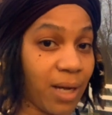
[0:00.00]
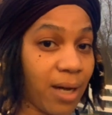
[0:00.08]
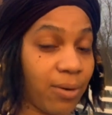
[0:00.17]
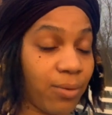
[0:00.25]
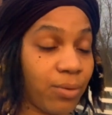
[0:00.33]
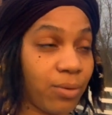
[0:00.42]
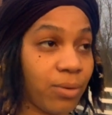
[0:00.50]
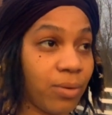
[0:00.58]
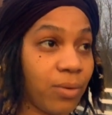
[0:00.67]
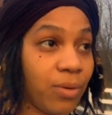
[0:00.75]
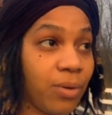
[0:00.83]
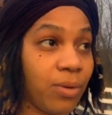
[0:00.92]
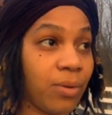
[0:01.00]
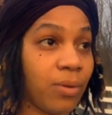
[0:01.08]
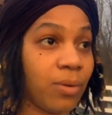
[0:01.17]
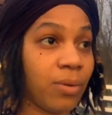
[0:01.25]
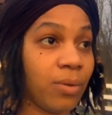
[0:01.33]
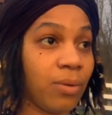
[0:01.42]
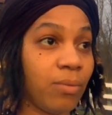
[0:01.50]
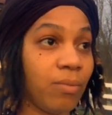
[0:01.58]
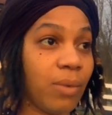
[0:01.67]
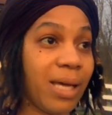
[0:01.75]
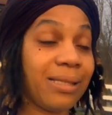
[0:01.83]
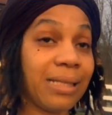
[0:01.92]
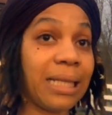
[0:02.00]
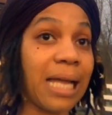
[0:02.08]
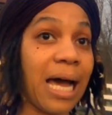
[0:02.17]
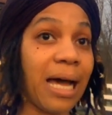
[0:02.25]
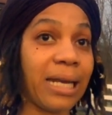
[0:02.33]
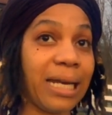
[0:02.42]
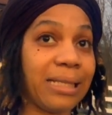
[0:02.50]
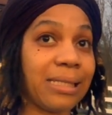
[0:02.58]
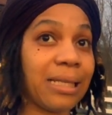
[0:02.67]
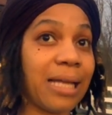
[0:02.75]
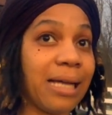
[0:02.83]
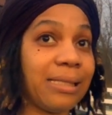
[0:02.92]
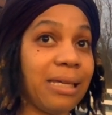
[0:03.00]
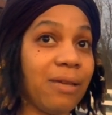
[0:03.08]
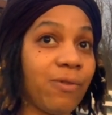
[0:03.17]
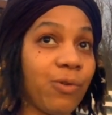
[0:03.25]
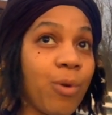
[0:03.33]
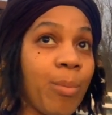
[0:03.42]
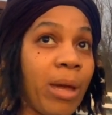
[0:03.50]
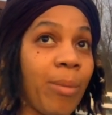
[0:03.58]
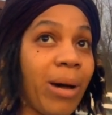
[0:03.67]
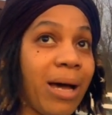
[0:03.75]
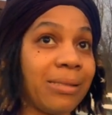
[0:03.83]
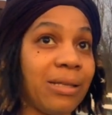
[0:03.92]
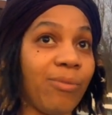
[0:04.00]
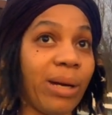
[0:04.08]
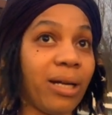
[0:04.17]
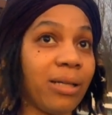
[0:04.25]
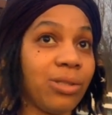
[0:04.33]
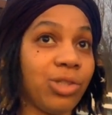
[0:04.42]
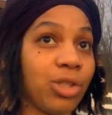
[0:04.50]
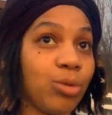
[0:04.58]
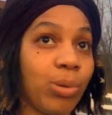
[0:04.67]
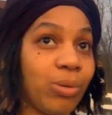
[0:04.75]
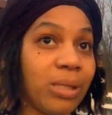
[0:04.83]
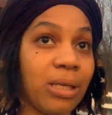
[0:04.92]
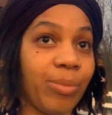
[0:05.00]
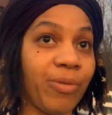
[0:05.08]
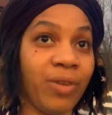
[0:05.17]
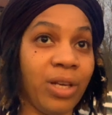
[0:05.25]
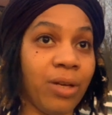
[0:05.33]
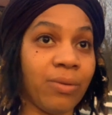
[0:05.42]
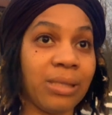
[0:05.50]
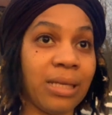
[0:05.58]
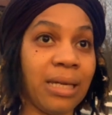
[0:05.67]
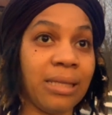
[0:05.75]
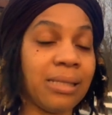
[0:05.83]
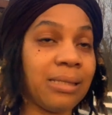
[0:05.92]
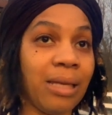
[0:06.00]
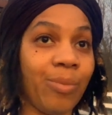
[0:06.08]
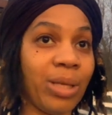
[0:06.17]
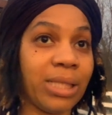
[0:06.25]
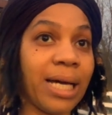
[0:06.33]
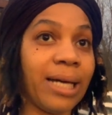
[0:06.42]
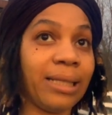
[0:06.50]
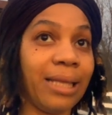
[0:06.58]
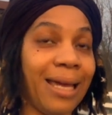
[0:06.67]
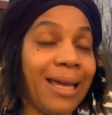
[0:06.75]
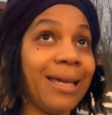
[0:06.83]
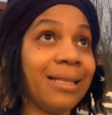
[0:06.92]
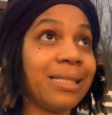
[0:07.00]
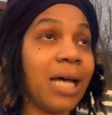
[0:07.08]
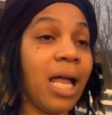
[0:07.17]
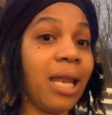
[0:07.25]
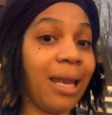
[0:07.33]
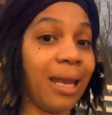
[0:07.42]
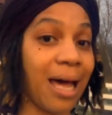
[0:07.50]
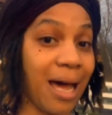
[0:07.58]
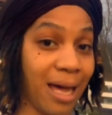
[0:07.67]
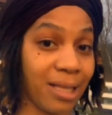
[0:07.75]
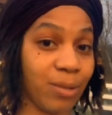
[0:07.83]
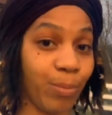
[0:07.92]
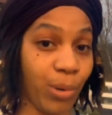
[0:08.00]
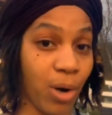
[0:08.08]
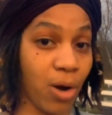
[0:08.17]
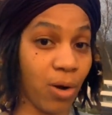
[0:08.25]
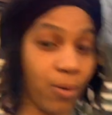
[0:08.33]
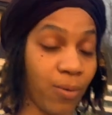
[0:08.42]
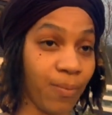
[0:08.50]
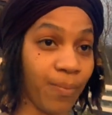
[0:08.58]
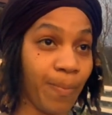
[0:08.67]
now. It's a lot. It's a lot to even remain positive. My cousin just posted up a video and saying the same exact thing. It's a lot, bro.